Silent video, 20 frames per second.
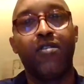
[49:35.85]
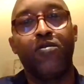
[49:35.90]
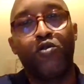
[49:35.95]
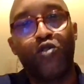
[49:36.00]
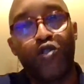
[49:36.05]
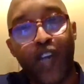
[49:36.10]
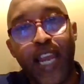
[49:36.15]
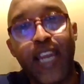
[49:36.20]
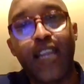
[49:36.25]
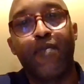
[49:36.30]

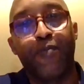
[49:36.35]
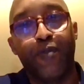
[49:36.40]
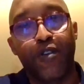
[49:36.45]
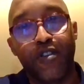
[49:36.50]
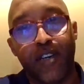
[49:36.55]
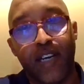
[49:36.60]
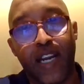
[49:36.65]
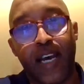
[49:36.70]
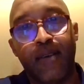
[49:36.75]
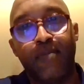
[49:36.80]
training
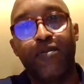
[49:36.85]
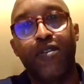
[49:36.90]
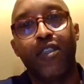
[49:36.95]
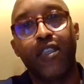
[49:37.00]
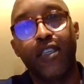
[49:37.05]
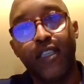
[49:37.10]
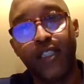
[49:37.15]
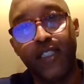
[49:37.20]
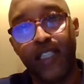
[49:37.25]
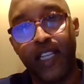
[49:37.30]
programs,
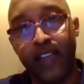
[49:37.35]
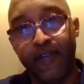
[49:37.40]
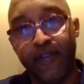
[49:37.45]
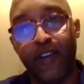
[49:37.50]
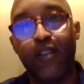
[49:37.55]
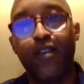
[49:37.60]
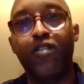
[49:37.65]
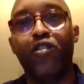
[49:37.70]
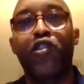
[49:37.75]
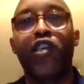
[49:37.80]
deliver
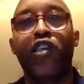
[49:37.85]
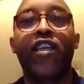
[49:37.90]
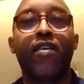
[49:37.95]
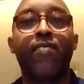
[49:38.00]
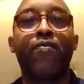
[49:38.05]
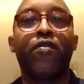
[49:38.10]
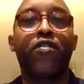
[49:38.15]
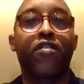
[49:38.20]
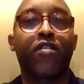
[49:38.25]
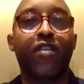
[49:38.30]
those training
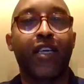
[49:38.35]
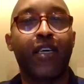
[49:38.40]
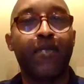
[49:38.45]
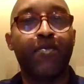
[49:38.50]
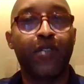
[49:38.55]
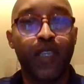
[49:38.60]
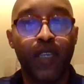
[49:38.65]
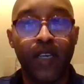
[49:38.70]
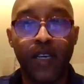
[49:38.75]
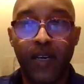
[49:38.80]

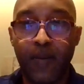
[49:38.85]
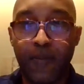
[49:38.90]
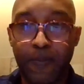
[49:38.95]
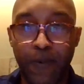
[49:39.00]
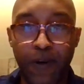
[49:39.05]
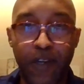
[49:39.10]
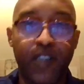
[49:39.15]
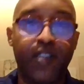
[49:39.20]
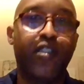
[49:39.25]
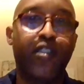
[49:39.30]
programs,
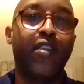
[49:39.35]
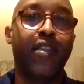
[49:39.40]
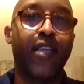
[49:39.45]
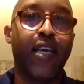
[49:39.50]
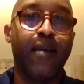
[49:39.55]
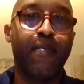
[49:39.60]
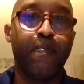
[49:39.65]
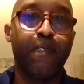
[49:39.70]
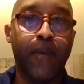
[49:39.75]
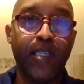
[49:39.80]
monitor
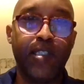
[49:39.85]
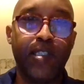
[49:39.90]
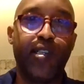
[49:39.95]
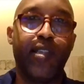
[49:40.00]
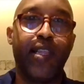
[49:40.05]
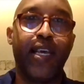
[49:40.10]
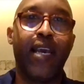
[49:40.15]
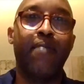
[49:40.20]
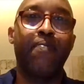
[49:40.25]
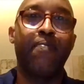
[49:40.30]
them, measure
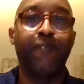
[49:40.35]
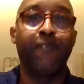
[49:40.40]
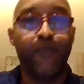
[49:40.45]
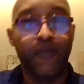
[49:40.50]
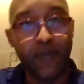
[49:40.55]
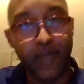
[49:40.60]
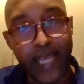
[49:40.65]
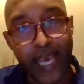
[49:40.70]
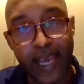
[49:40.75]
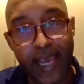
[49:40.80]
them,
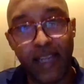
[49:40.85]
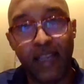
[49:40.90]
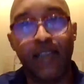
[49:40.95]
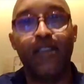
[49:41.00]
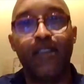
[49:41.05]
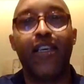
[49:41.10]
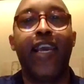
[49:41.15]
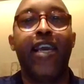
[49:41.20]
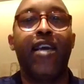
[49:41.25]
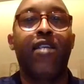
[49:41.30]
then
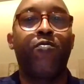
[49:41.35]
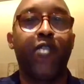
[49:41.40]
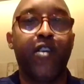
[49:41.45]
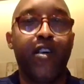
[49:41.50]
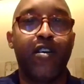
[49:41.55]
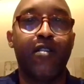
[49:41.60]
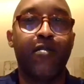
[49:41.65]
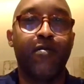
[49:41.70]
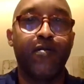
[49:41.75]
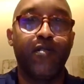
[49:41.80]
here we
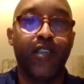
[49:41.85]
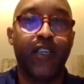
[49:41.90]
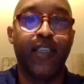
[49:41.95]
go.